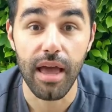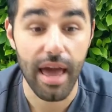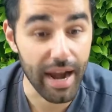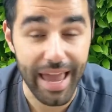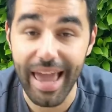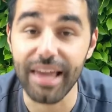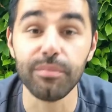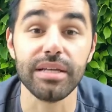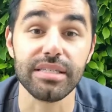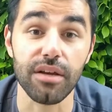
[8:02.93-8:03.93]
and I hate
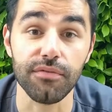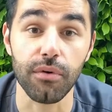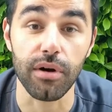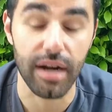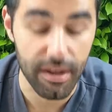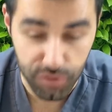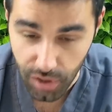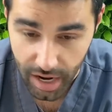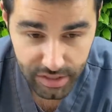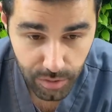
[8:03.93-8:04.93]
myself for it, and I've
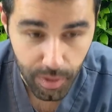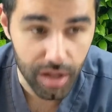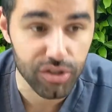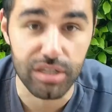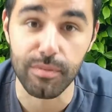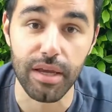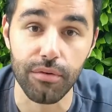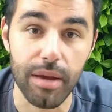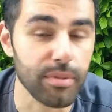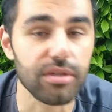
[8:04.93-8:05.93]
tried to apologize and make it
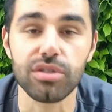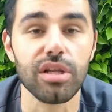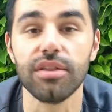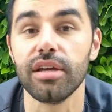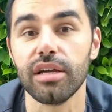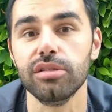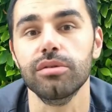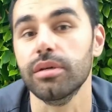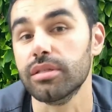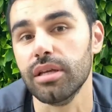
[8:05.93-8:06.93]
right, but there's nothing I can do.
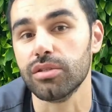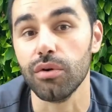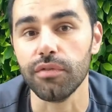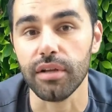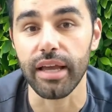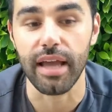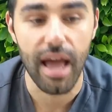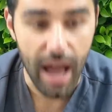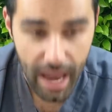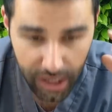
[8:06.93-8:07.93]
It's over. Like,
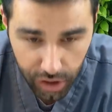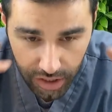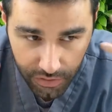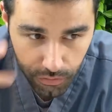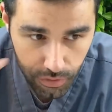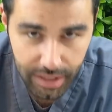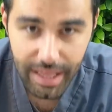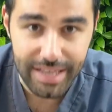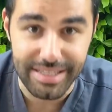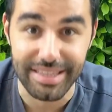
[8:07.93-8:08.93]
I couldn't even
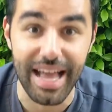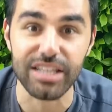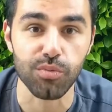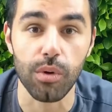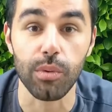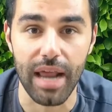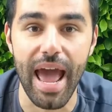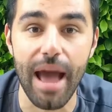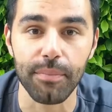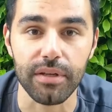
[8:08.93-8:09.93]
realize that that's what would
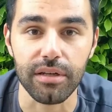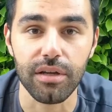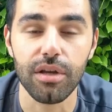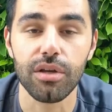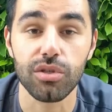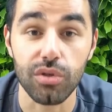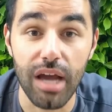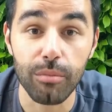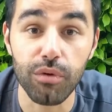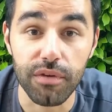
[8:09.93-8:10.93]
happen. So
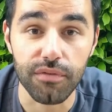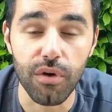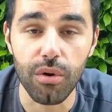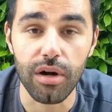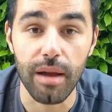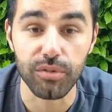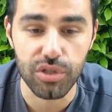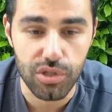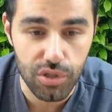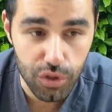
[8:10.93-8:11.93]
now moving forward, I'm
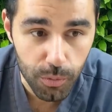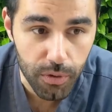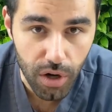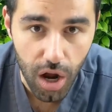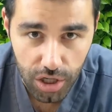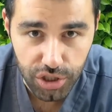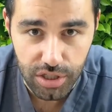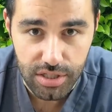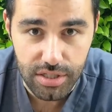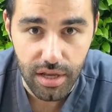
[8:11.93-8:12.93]
just super
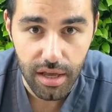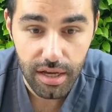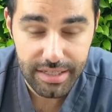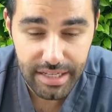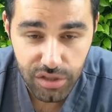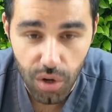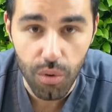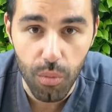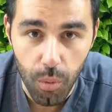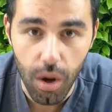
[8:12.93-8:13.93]
cautious because I
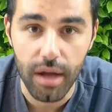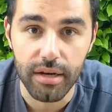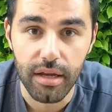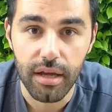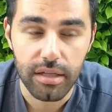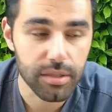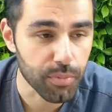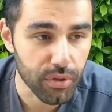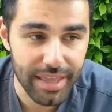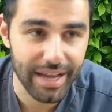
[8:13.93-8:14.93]
don't want to
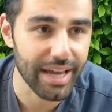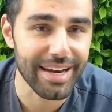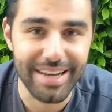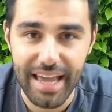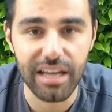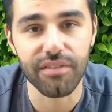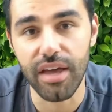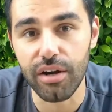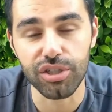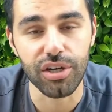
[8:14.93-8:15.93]
put that kind of negative
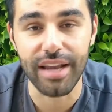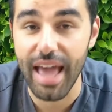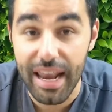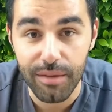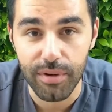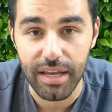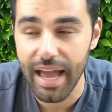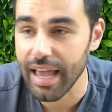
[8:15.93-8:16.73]
energy on anybody.